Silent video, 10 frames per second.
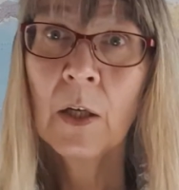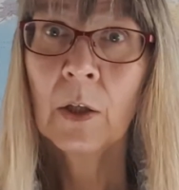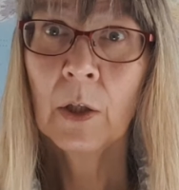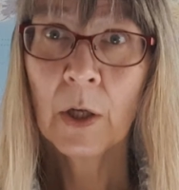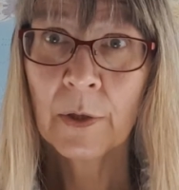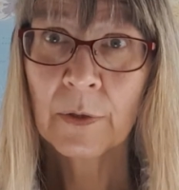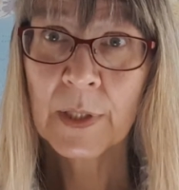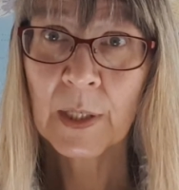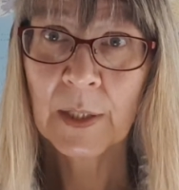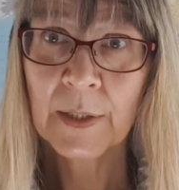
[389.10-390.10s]
Colonel
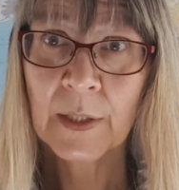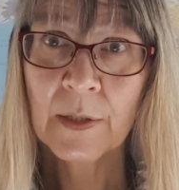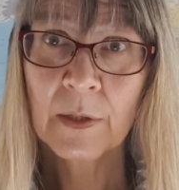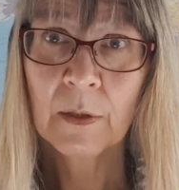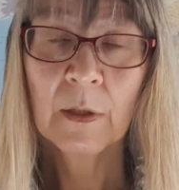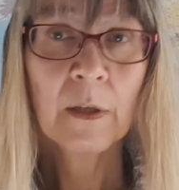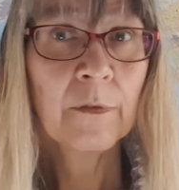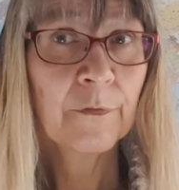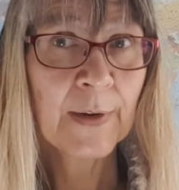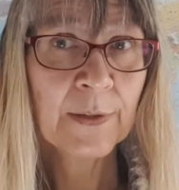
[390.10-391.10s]
Sanders,
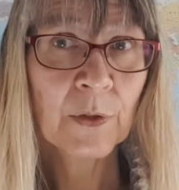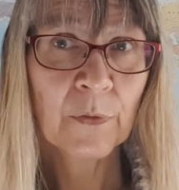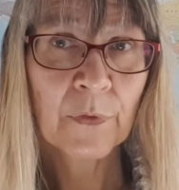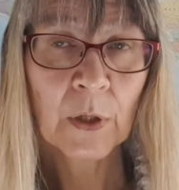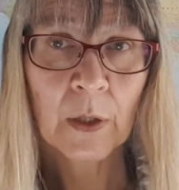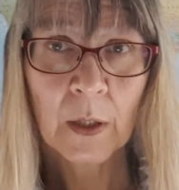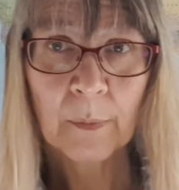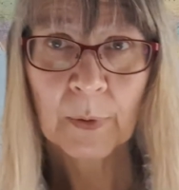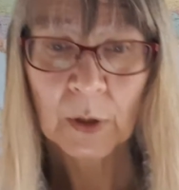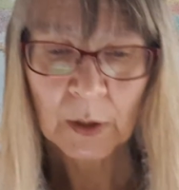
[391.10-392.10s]
founder of the
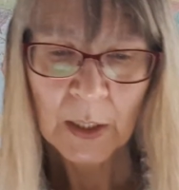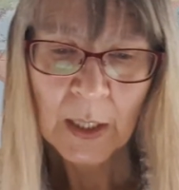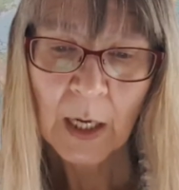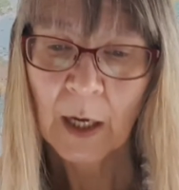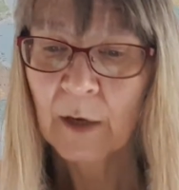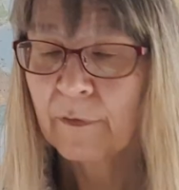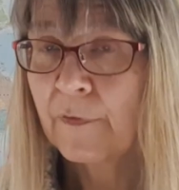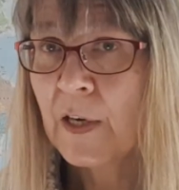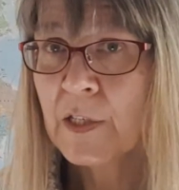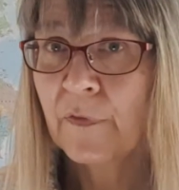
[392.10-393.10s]
global
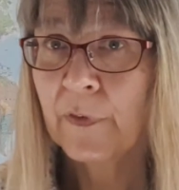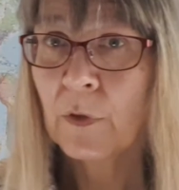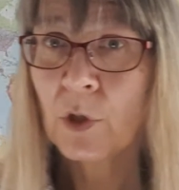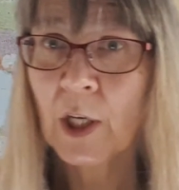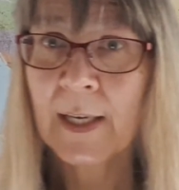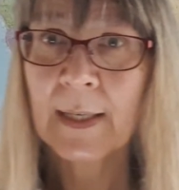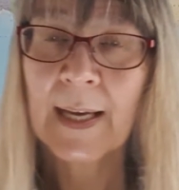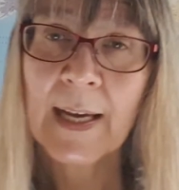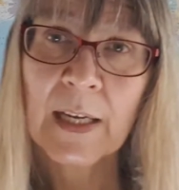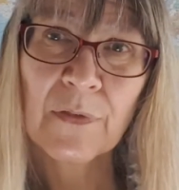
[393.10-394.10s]
fast food chain
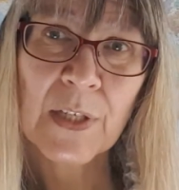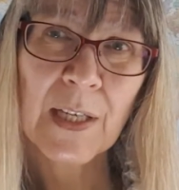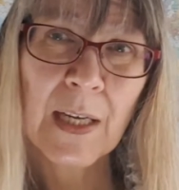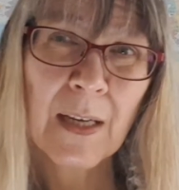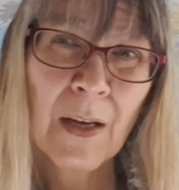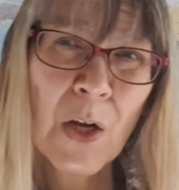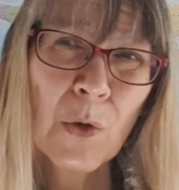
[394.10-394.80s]
KFC,